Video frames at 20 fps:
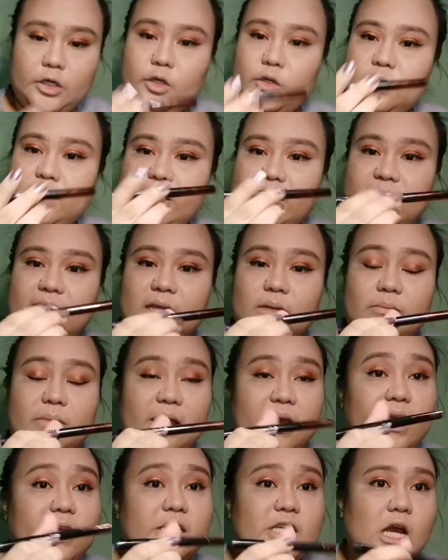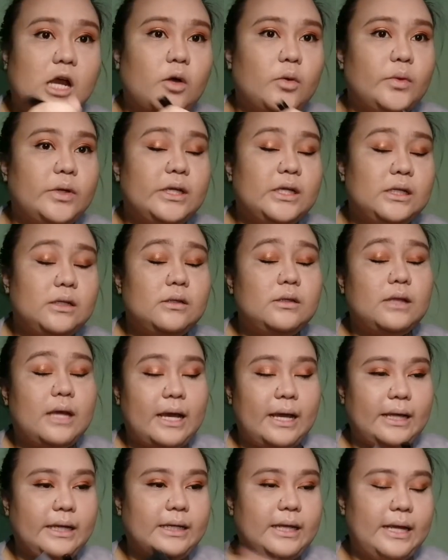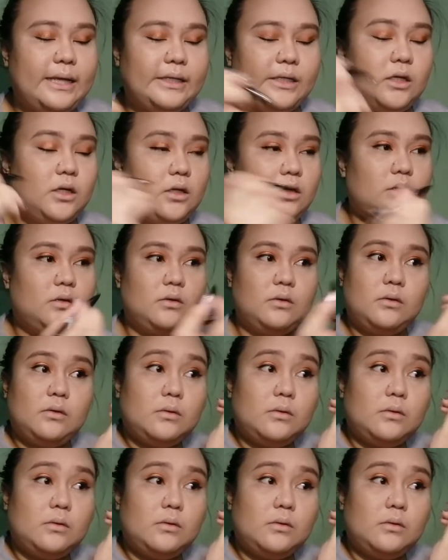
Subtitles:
Using again my Shawil eyeliner.